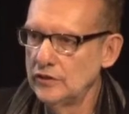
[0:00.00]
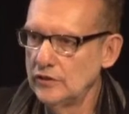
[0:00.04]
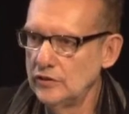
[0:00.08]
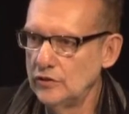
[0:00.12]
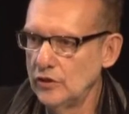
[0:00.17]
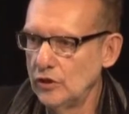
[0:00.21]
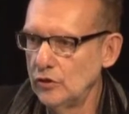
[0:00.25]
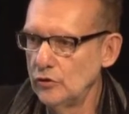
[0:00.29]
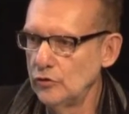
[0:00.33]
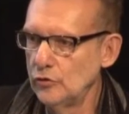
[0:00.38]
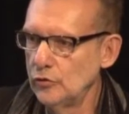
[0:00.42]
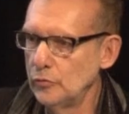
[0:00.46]

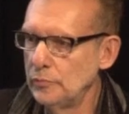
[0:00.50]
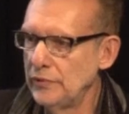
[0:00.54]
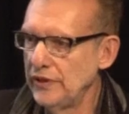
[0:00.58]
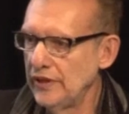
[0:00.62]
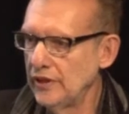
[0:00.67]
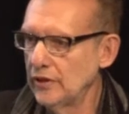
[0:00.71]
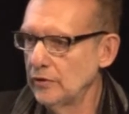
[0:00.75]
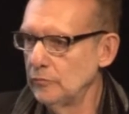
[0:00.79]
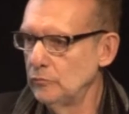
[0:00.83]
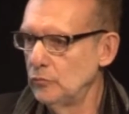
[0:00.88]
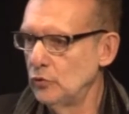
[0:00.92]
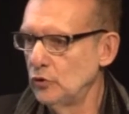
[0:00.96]
go to
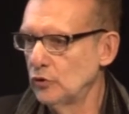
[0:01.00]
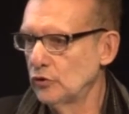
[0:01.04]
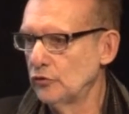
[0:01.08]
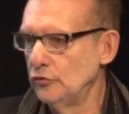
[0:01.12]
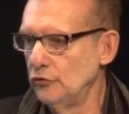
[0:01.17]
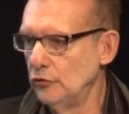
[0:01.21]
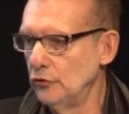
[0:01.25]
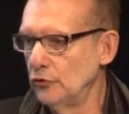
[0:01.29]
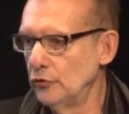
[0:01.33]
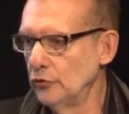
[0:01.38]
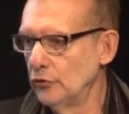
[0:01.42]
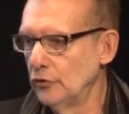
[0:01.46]
Pierre
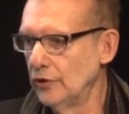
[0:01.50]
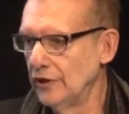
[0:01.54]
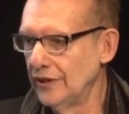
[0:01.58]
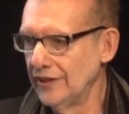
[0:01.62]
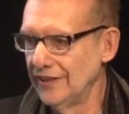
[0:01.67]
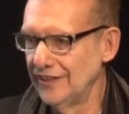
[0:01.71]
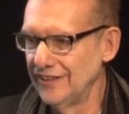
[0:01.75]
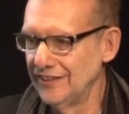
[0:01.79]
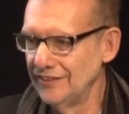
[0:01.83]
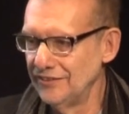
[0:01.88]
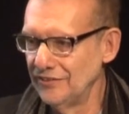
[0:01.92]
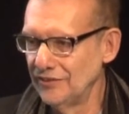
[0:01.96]
Bourdieu
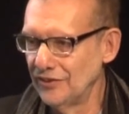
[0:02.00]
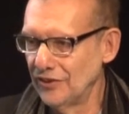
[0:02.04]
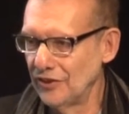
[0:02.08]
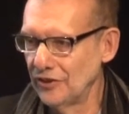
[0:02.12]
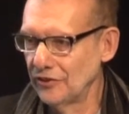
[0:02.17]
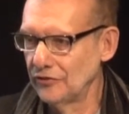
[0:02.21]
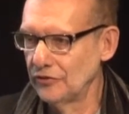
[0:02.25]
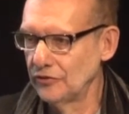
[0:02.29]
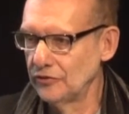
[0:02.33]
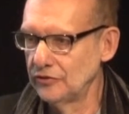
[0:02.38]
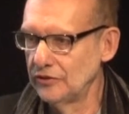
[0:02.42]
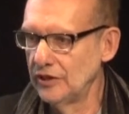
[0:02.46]
and
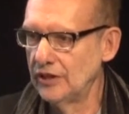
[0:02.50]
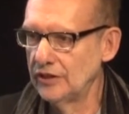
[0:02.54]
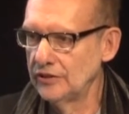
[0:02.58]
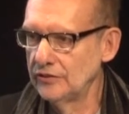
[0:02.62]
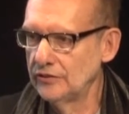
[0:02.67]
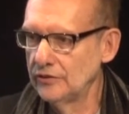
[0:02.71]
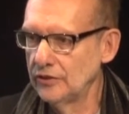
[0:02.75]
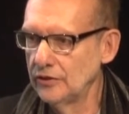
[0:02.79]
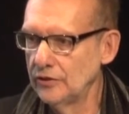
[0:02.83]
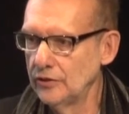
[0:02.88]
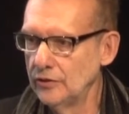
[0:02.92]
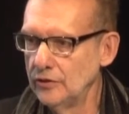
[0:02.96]
Arthur
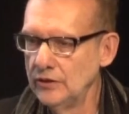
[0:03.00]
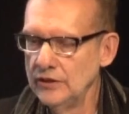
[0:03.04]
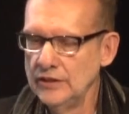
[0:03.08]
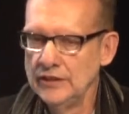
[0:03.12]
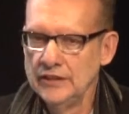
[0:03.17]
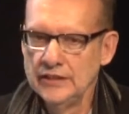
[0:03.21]
Danto,